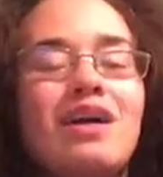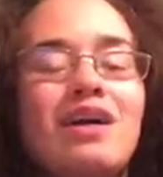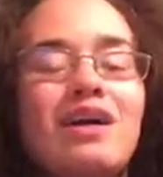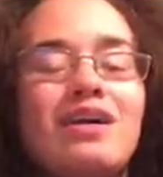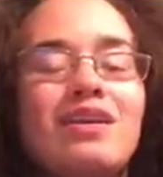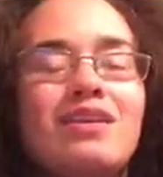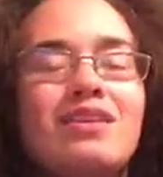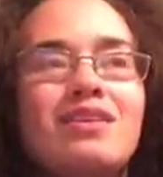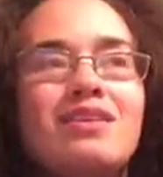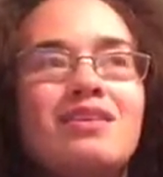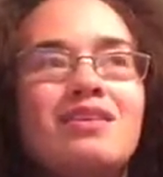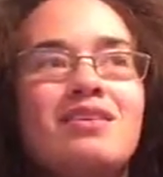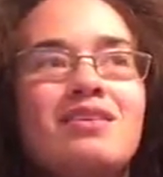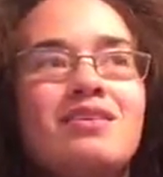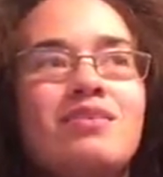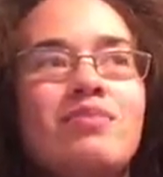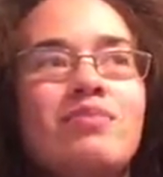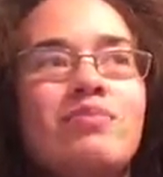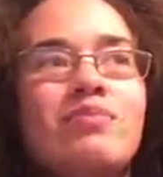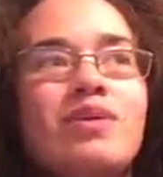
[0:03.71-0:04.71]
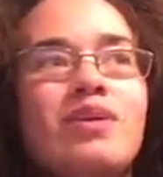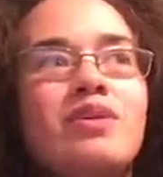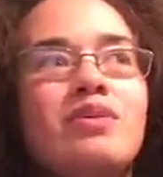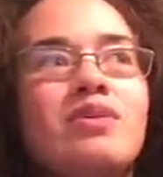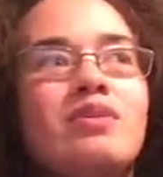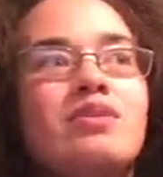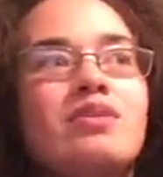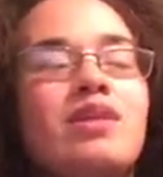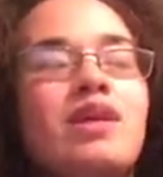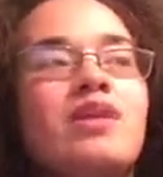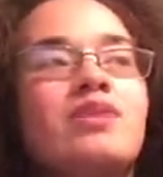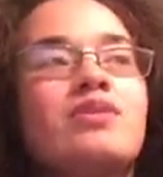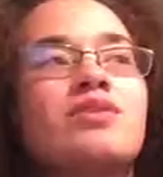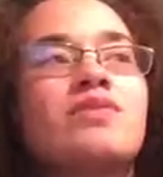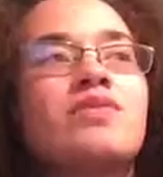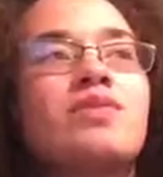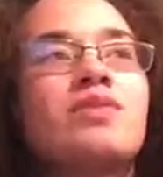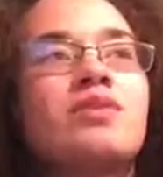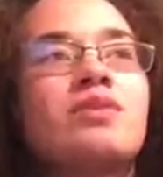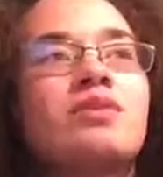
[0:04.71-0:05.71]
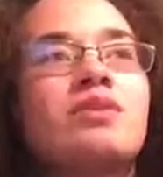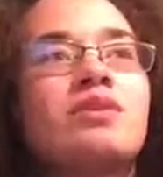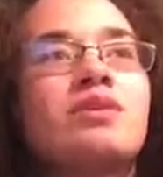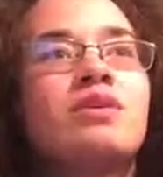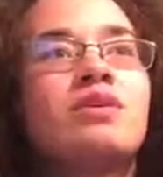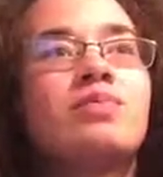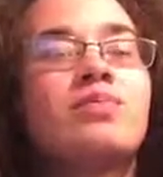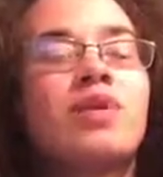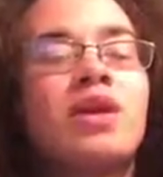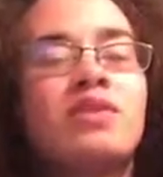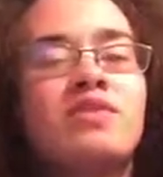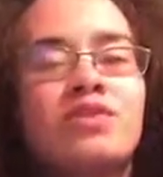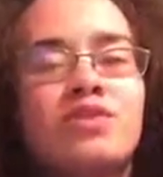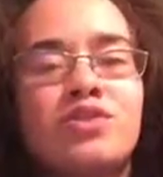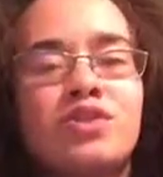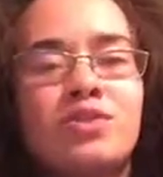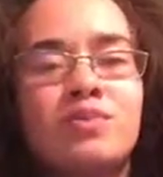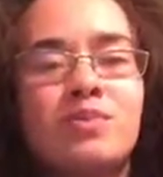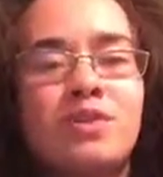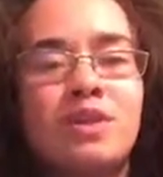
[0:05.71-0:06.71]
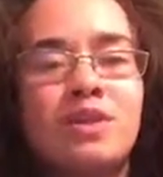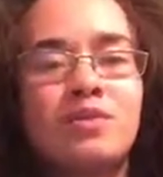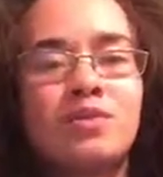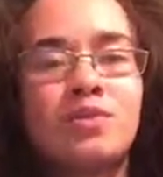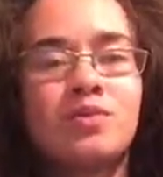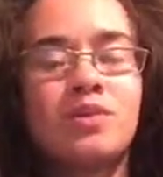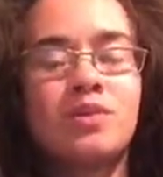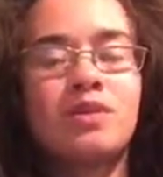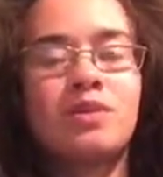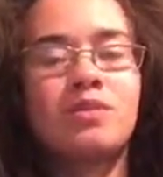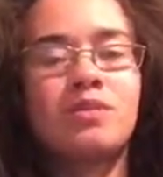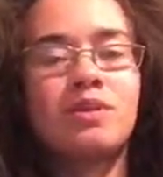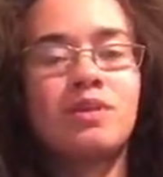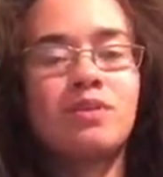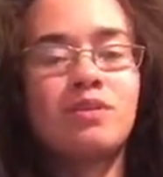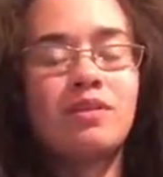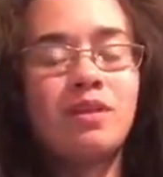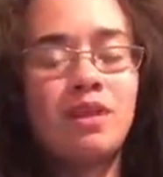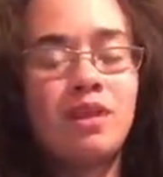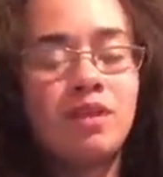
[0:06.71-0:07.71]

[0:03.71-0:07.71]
I made a class for a private group that I was working with,